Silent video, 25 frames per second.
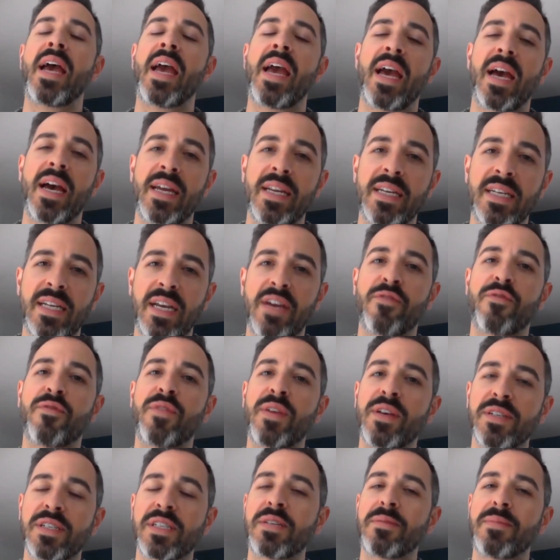and it
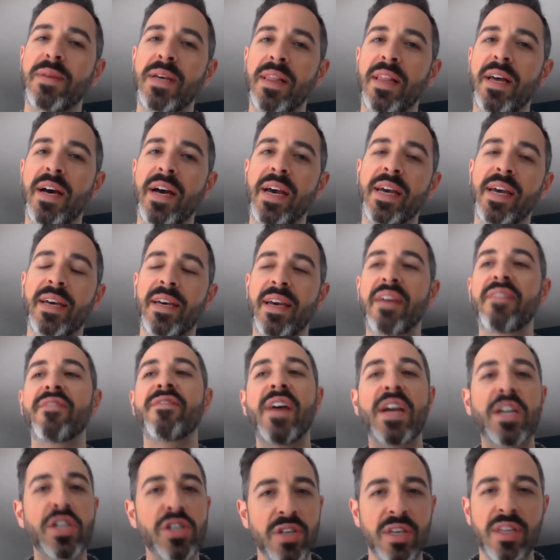feels to me like
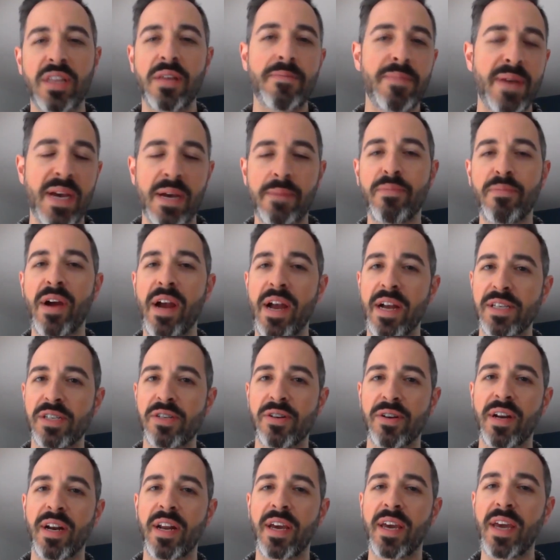eventually the big
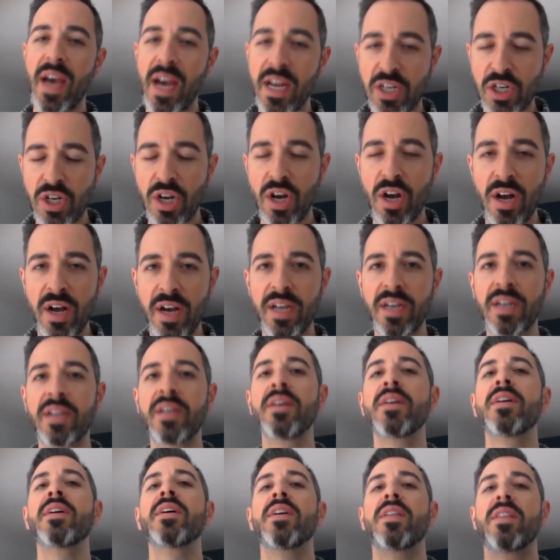brands are going to catch on.